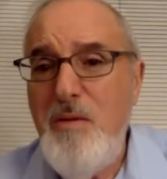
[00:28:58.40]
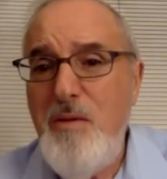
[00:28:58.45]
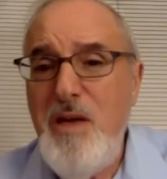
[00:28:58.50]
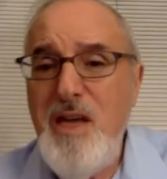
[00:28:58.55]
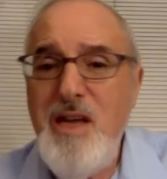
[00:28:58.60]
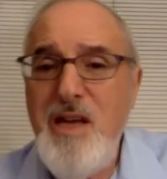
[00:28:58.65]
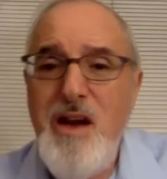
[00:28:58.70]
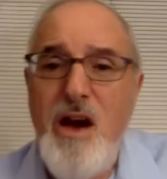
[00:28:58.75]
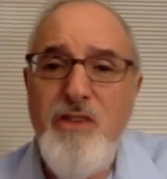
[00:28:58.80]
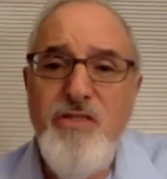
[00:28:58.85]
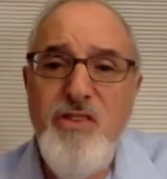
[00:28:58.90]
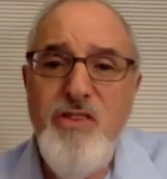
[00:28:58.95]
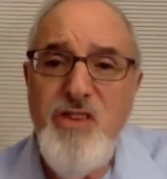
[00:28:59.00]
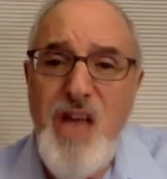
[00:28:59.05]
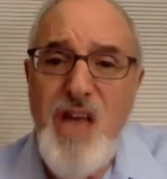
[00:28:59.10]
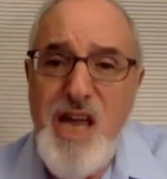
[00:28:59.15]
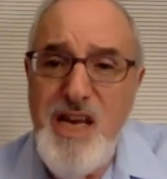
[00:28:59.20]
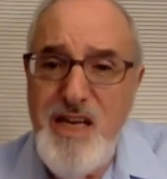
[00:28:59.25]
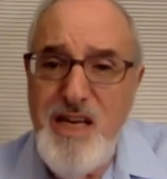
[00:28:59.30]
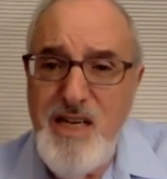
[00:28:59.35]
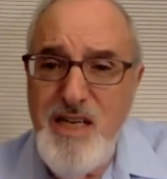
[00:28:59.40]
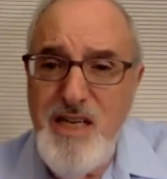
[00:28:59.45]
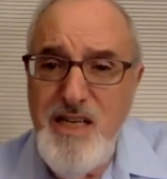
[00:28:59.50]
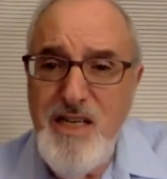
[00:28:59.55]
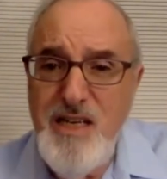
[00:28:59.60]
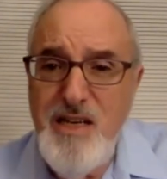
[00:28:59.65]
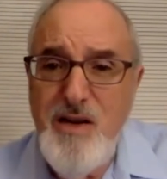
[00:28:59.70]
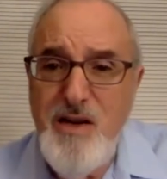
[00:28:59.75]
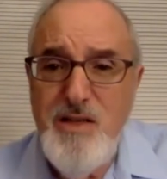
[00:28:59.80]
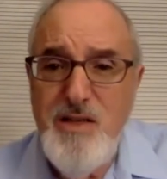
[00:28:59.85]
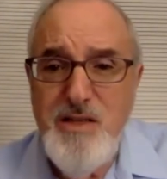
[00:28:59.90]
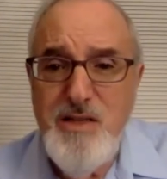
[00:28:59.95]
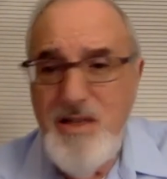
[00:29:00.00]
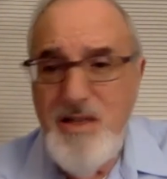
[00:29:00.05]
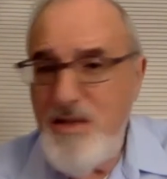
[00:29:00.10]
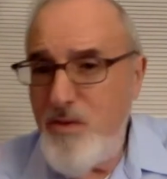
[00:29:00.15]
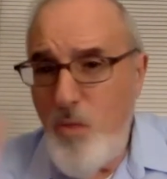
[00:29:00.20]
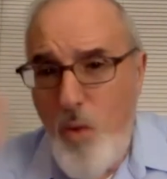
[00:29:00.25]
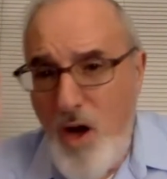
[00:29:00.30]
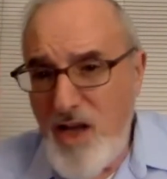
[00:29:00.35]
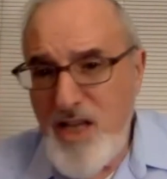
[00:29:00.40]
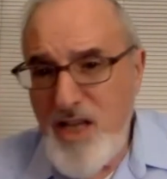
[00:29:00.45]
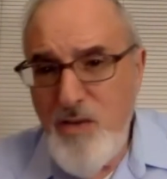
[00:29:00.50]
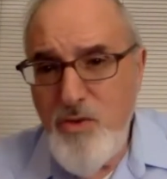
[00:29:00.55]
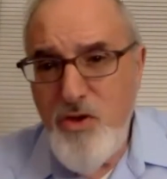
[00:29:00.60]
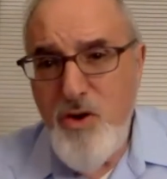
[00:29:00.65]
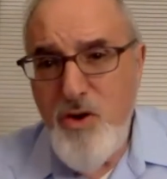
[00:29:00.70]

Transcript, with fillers: In our society, walking with